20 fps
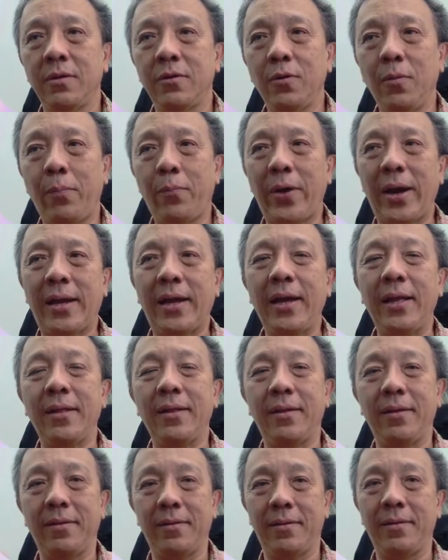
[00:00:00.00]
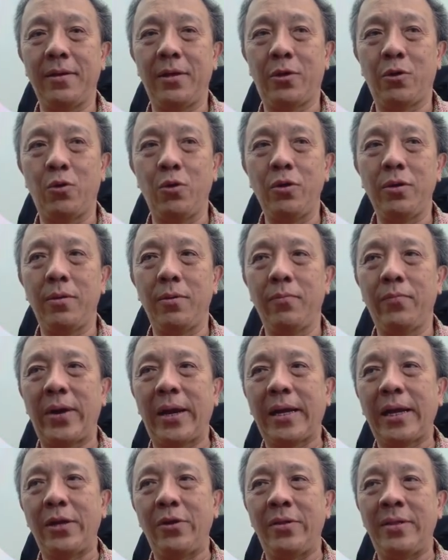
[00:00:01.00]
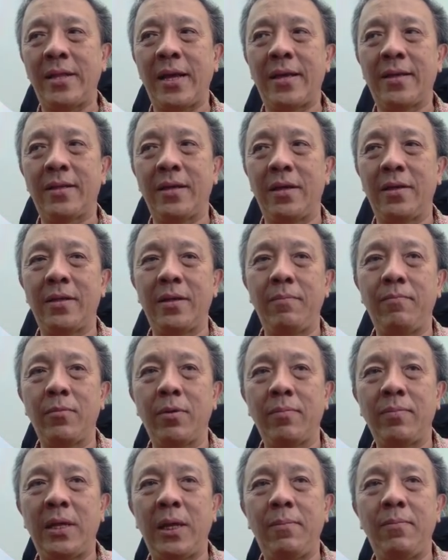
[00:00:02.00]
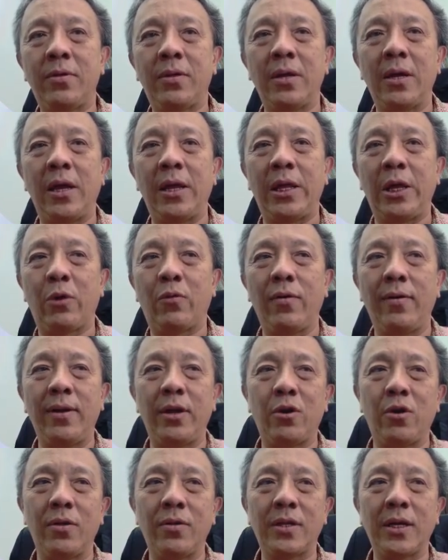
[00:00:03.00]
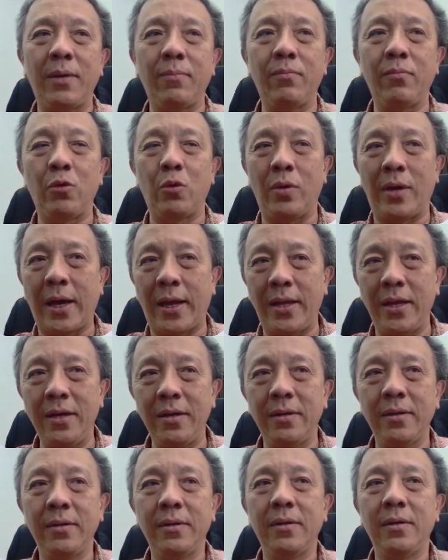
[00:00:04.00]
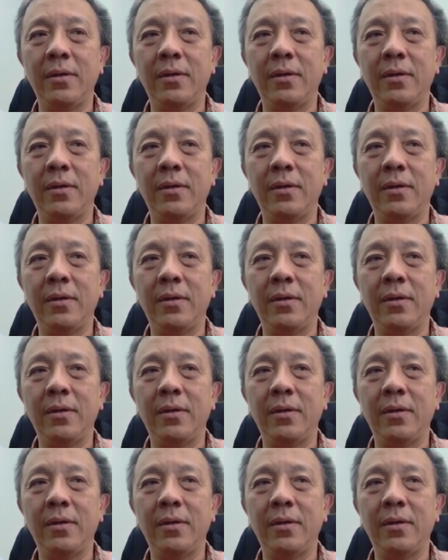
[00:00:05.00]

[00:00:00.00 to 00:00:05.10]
So bracket is good. Bracket, you nest the synonyms and equivalent concept together.